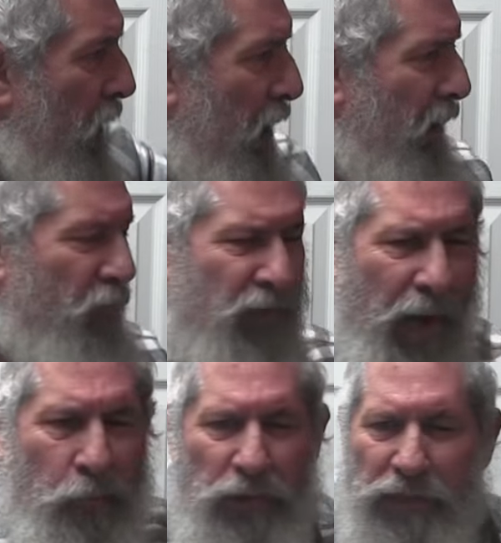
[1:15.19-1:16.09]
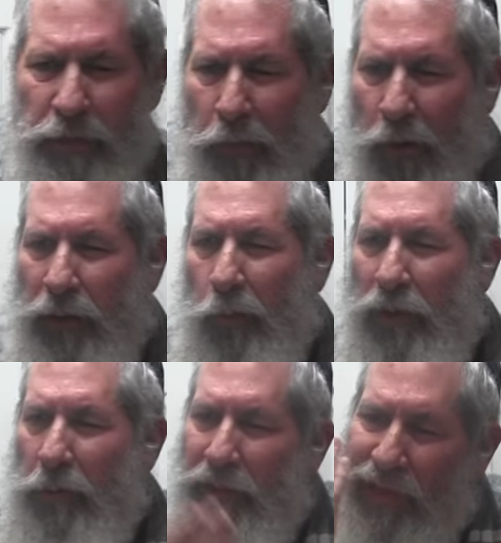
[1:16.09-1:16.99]
And every time we're disappointed,
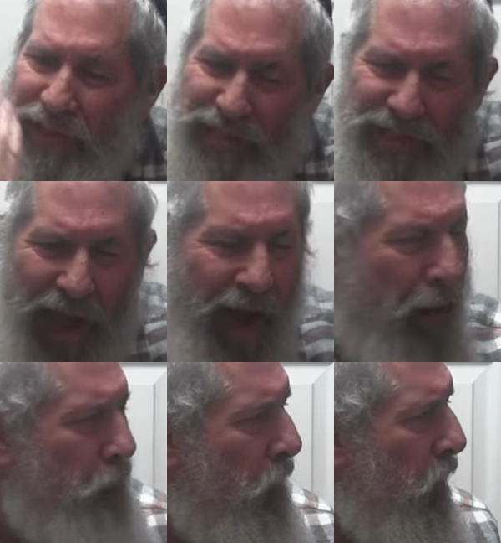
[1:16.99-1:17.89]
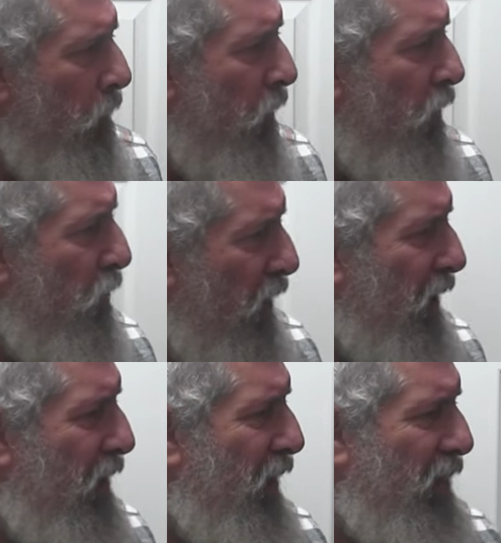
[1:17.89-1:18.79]
when are we going to stop
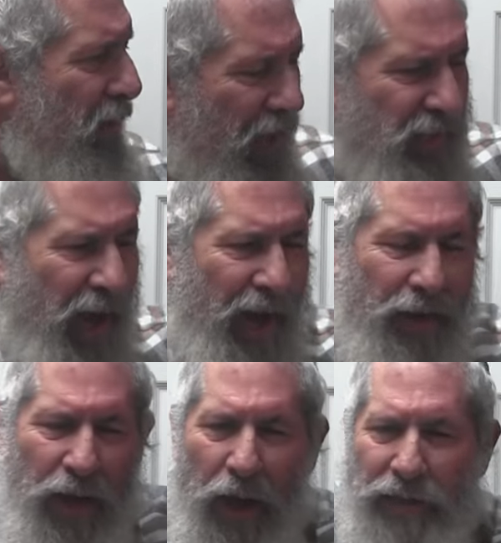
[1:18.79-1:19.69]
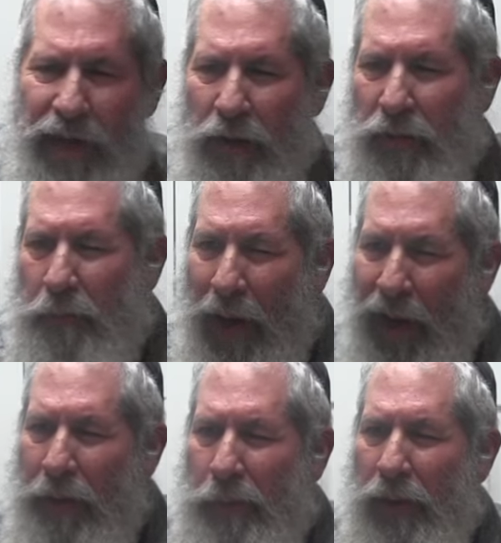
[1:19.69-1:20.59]
thinking that the next guy down the
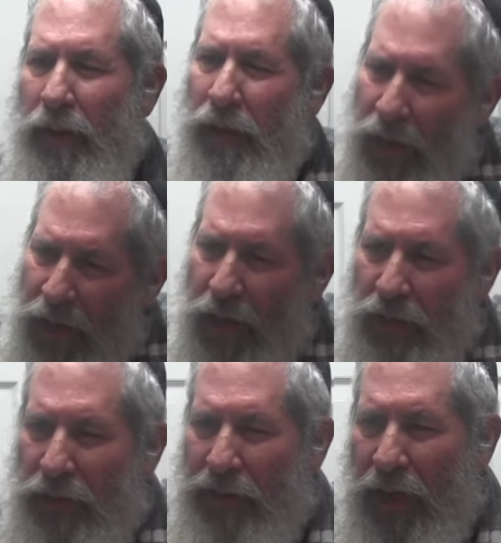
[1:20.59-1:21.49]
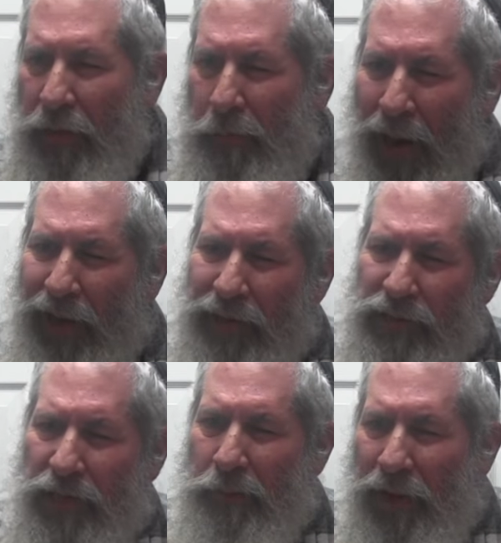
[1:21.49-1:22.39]
pike is
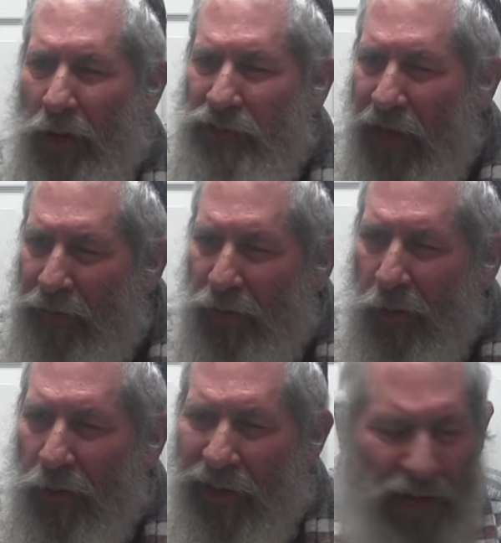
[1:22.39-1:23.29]
going to be our savior?